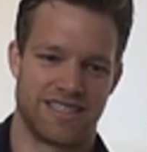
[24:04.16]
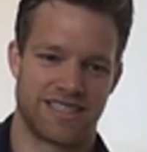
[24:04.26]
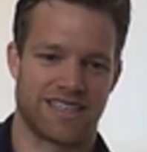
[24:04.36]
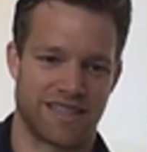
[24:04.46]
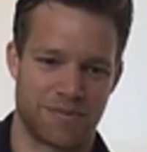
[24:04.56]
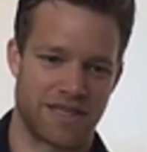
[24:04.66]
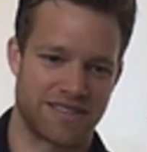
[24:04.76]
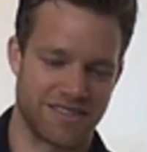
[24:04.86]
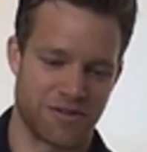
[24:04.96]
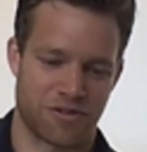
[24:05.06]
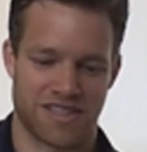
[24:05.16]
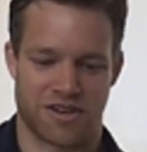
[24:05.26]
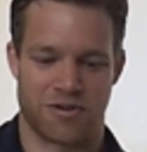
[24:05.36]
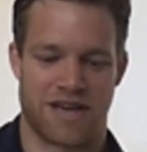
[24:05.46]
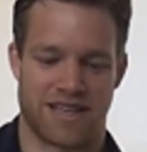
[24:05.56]
click a button or run a
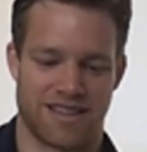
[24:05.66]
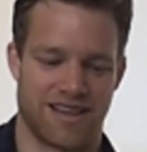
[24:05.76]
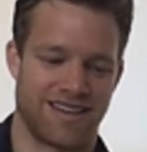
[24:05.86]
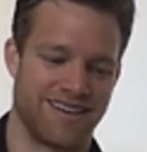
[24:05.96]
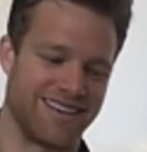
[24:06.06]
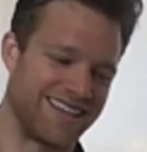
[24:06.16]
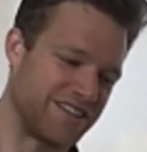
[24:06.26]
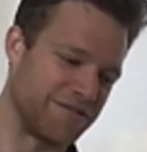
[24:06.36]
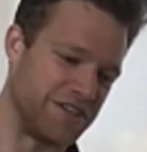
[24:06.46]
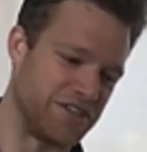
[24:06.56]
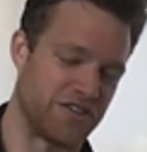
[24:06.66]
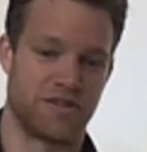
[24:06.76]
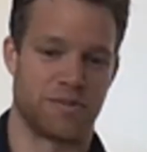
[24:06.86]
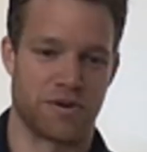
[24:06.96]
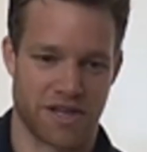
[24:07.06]
command line and get the feature
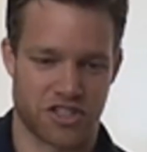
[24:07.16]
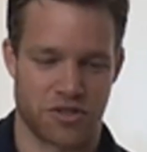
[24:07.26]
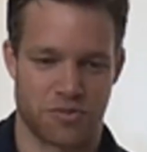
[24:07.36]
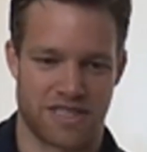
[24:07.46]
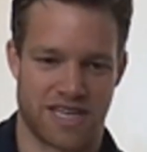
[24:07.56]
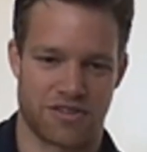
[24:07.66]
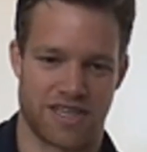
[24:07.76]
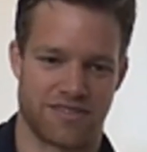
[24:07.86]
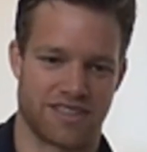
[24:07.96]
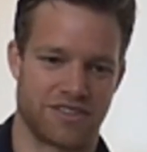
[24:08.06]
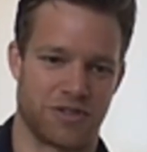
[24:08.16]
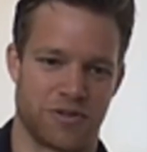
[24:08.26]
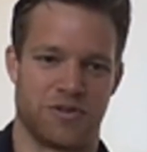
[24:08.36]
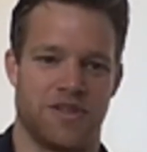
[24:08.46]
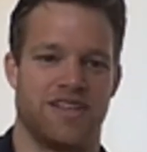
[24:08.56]
into production without having
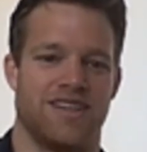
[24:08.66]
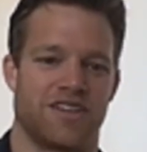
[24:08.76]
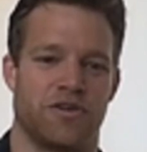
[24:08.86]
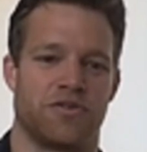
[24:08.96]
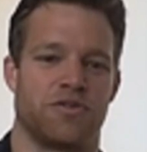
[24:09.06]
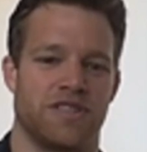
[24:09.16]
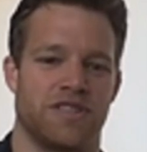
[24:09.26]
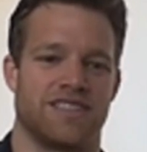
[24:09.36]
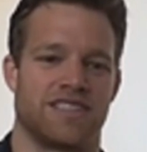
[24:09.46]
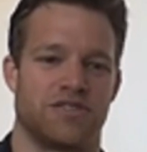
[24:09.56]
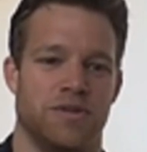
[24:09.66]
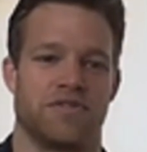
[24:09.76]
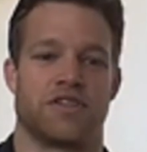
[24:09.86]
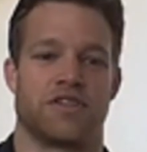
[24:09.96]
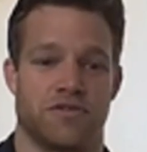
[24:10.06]
to go through these extremely
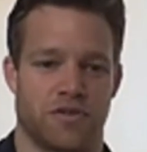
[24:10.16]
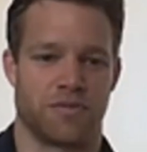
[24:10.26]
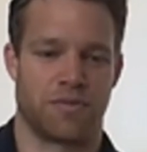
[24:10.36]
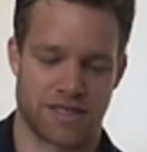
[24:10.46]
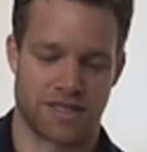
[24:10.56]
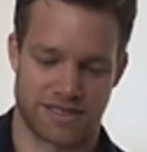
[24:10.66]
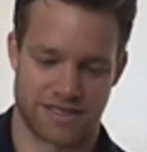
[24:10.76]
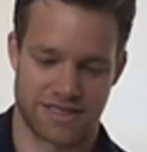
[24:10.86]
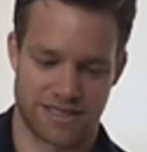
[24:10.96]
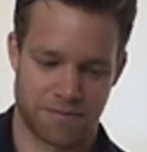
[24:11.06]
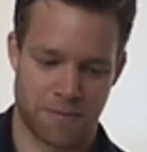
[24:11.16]
friction-filled processes.